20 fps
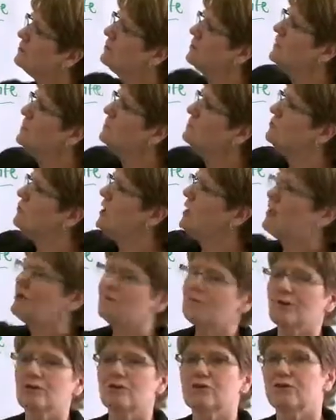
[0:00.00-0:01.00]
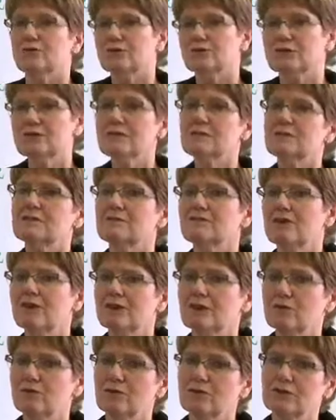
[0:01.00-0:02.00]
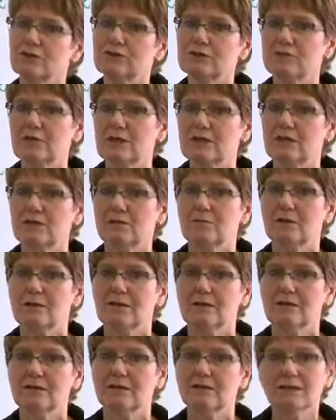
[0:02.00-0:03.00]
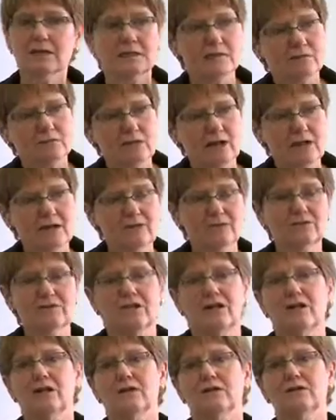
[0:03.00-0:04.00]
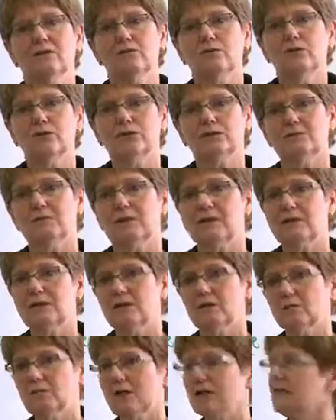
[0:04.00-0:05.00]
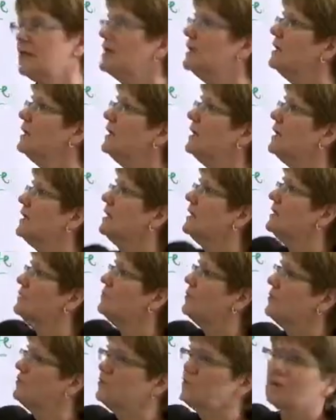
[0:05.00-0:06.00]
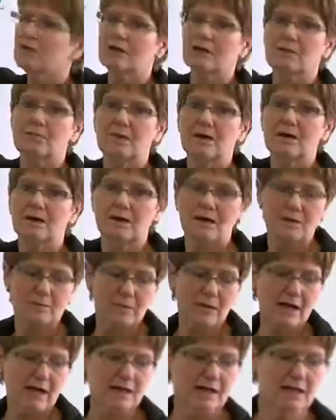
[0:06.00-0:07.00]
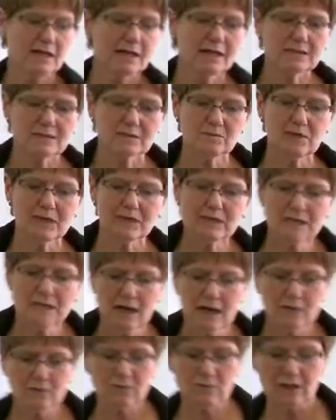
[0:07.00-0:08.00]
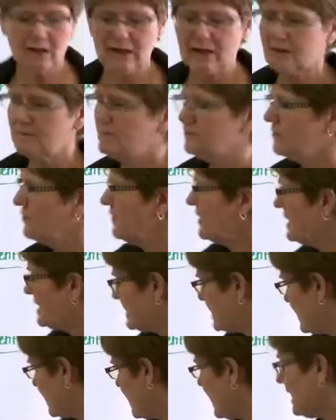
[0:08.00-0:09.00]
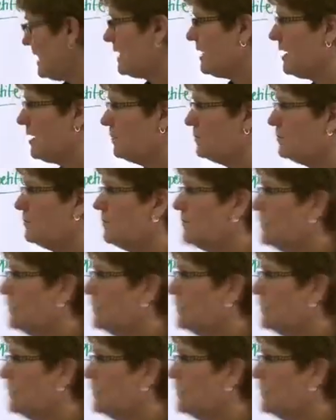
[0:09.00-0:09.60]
Keep track of all your receipts and find out where you're spending your money. Keep track every day where you're spending your money and where you can cut back. It's amazing how things can add up.